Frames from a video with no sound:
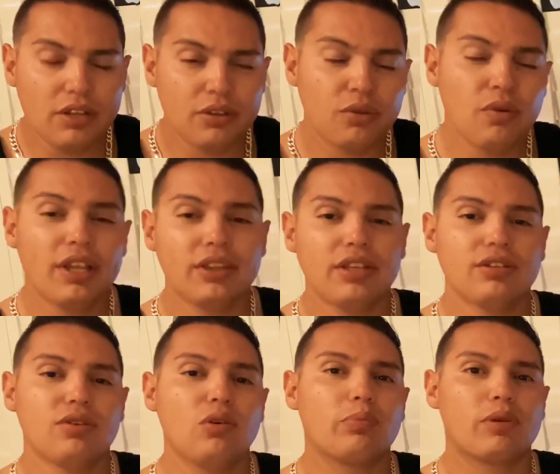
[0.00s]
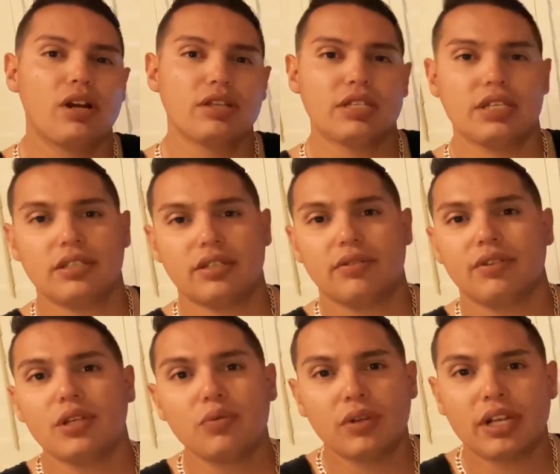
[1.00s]
throughout this whole process, though,
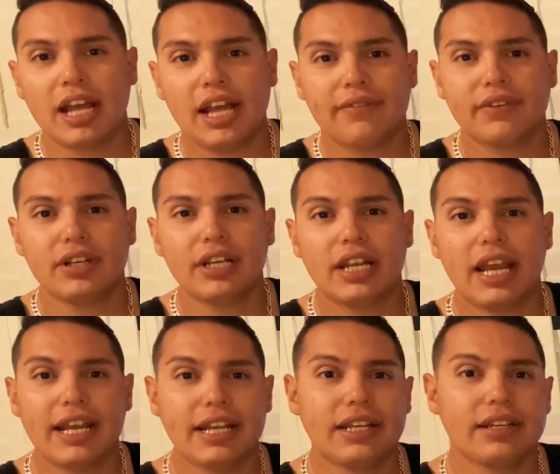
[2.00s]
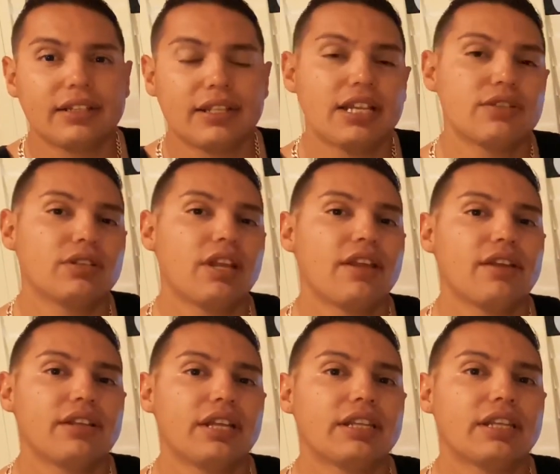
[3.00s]
you want to have good lighting. That's another
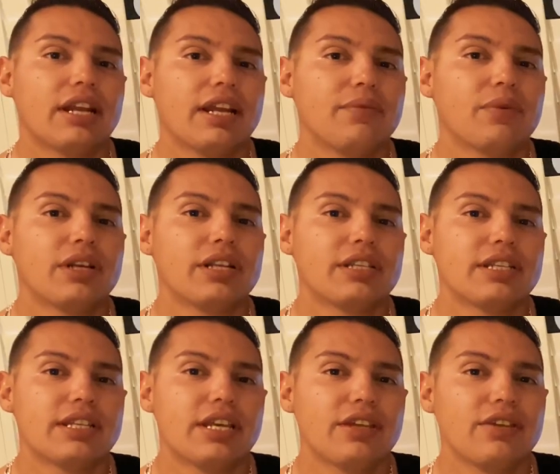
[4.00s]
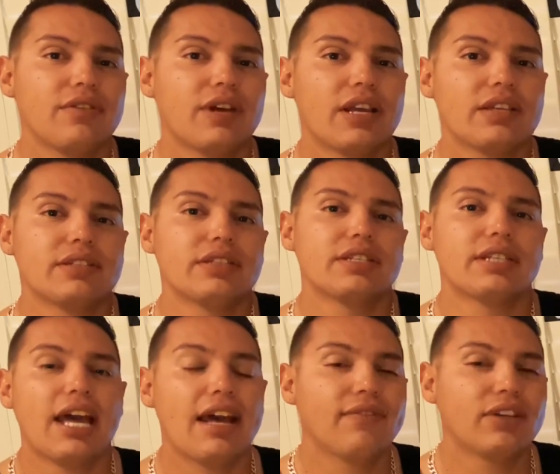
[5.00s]
thing that I wanted to tell you guys, is
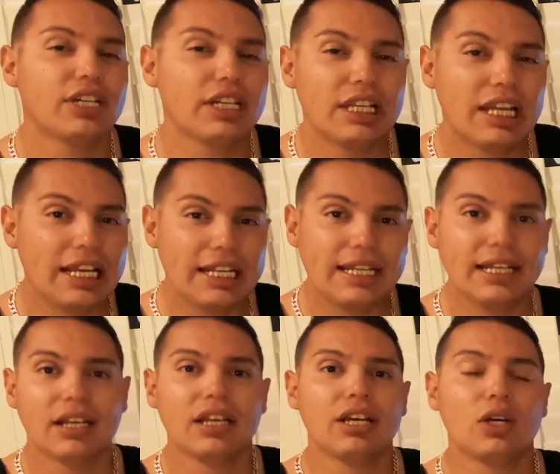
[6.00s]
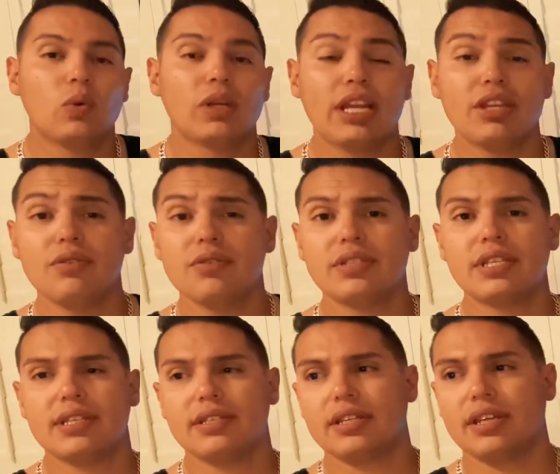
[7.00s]
have good lighting. What I used
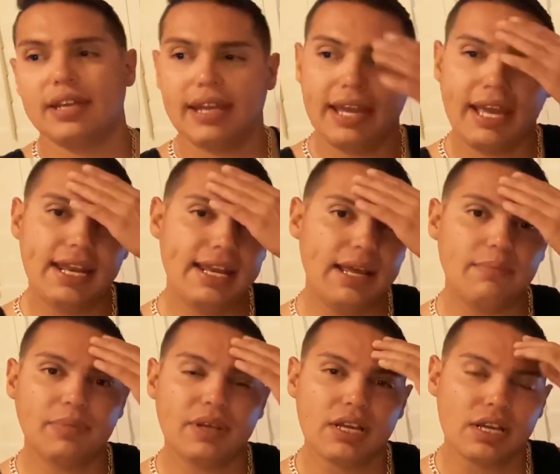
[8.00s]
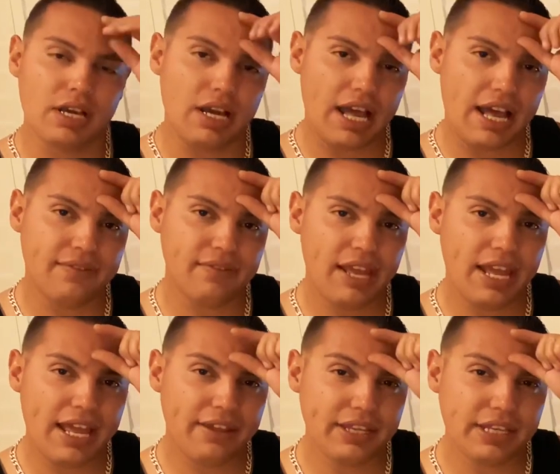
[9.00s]
is a headlamp. I have a
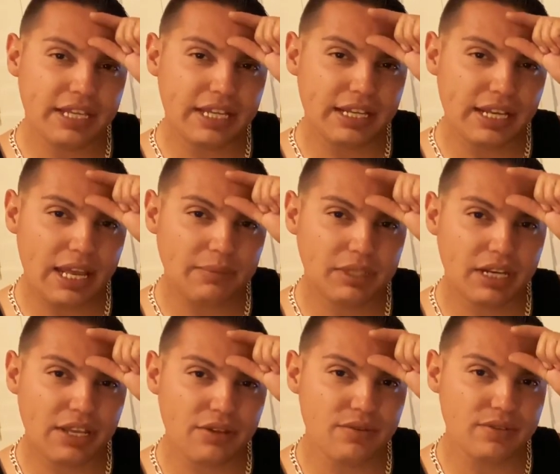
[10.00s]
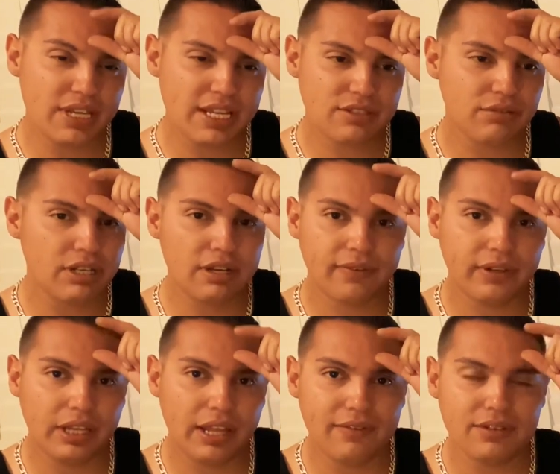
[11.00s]
LED lamp that I use, has 3
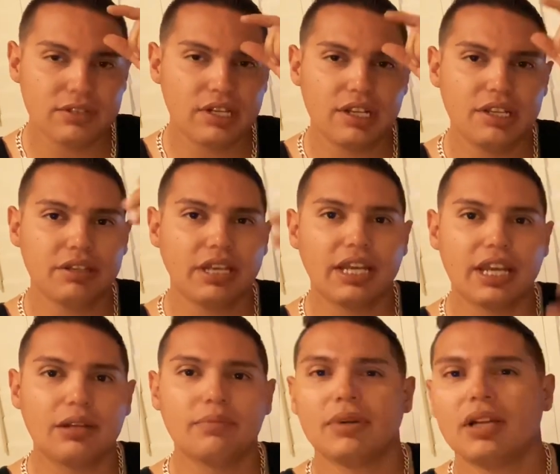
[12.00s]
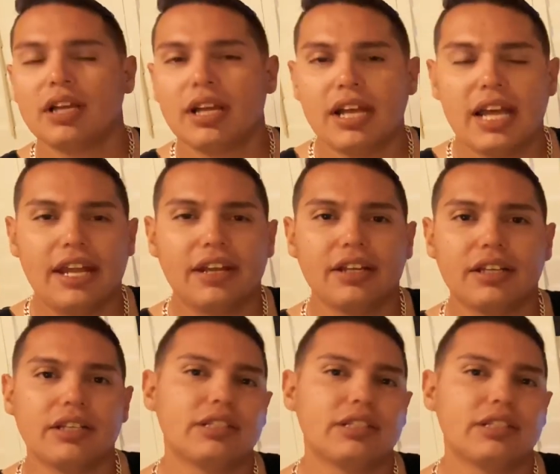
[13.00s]
different levels on it. You can get them at a